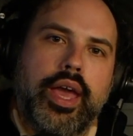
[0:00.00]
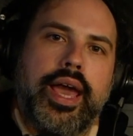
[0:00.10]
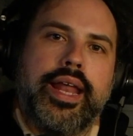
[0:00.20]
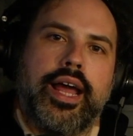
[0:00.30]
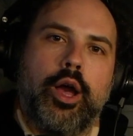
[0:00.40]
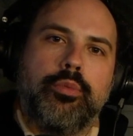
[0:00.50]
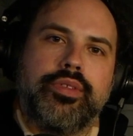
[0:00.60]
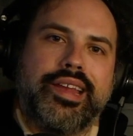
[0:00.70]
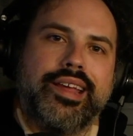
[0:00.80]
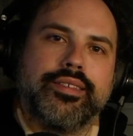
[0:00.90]
And I hope
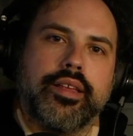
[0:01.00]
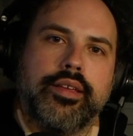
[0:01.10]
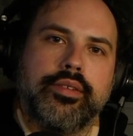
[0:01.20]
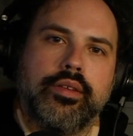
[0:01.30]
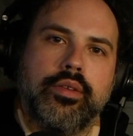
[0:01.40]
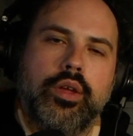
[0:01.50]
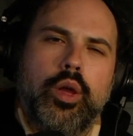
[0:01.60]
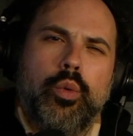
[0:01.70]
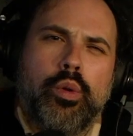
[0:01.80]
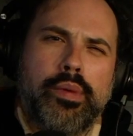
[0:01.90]
today's lesson
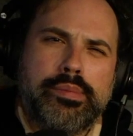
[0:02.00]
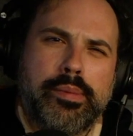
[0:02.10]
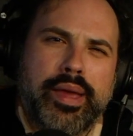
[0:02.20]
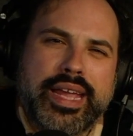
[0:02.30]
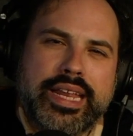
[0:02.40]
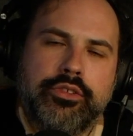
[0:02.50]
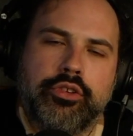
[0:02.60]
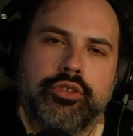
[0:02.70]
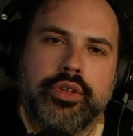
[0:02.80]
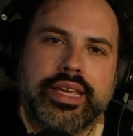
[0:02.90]
will maybe make it
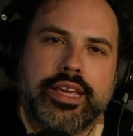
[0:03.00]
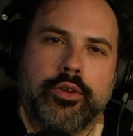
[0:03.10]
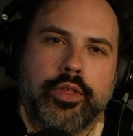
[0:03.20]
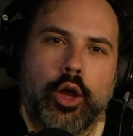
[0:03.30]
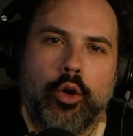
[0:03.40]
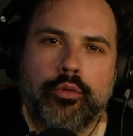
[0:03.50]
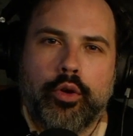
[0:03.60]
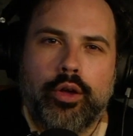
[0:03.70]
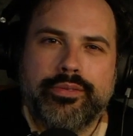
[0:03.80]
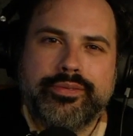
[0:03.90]
easier to hear the
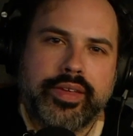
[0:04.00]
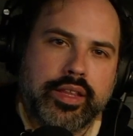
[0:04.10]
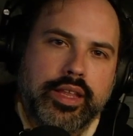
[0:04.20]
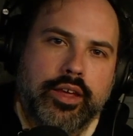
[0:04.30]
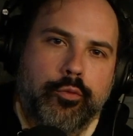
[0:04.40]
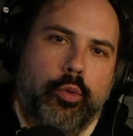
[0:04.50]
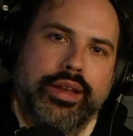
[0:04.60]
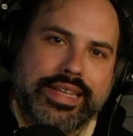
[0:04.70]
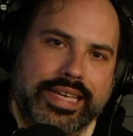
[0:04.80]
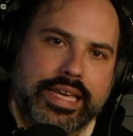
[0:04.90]
overall feeling of
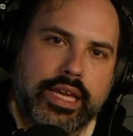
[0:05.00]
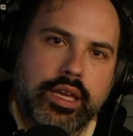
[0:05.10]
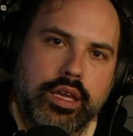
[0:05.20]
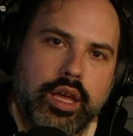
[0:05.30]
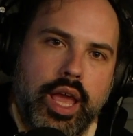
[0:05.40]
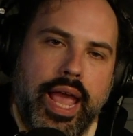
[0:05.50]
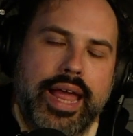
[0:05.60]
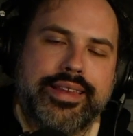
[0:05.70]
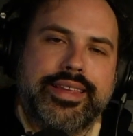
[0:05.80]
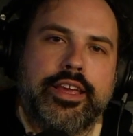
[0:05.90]
one key
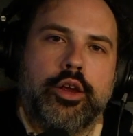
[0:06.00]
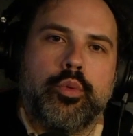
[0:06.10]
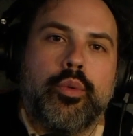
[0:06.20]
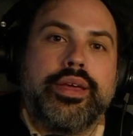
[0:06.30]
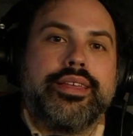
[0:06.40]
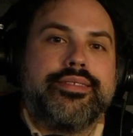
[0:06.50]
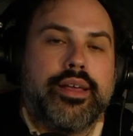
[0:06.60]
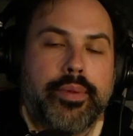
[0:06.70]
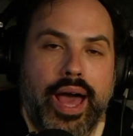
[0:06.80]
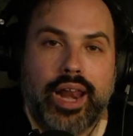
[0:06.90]
and to hear when we
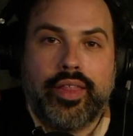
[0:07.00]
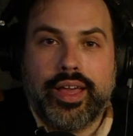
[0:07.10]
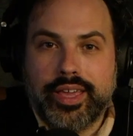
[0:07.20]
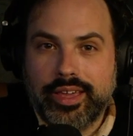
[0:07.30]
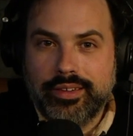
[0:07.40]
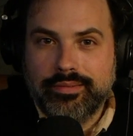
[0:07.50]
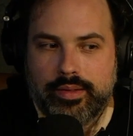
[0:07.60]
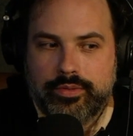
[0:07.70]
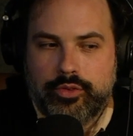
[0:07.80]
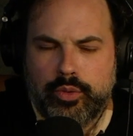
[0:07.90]
step out of that key.
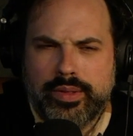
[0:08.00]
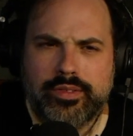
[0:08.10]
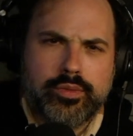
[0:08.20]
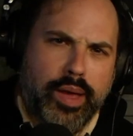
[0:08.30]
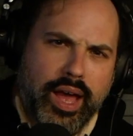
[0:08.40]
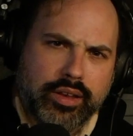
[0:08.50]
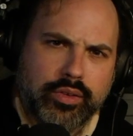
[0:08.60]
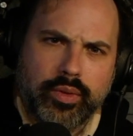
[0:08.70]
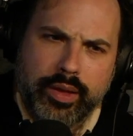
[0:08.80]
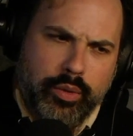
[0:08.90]
To
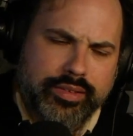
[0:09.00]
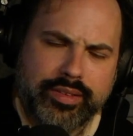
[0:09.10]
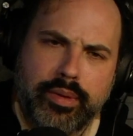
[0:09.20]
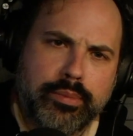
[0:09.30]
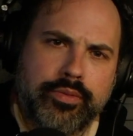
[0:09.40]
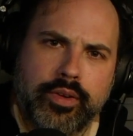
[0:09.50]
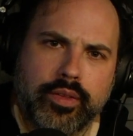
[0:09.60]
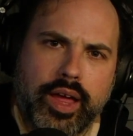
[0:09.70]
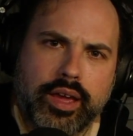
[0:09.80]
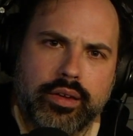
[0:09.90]
inspect, like, what does it make me feel
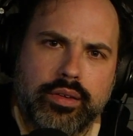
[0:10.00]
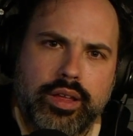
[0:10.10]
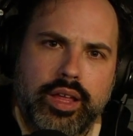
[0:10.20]
like?